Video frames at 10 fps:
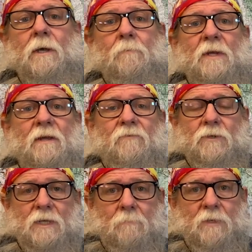update for
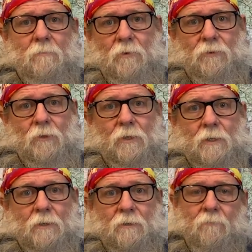September
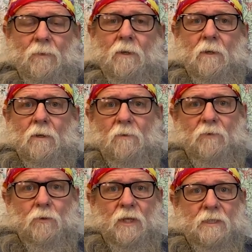30th. A
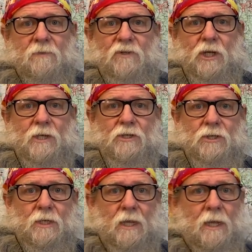few things have changed
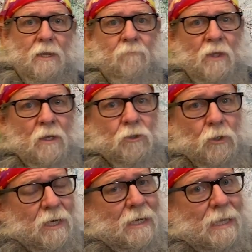today.
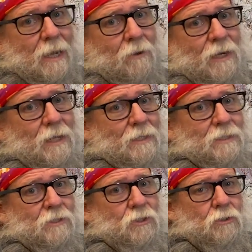Trinity County has
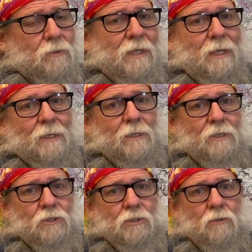issued an
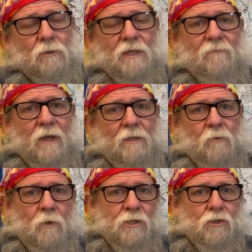additional
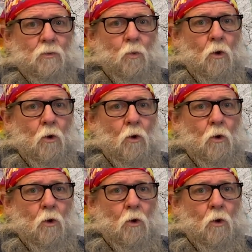evacuation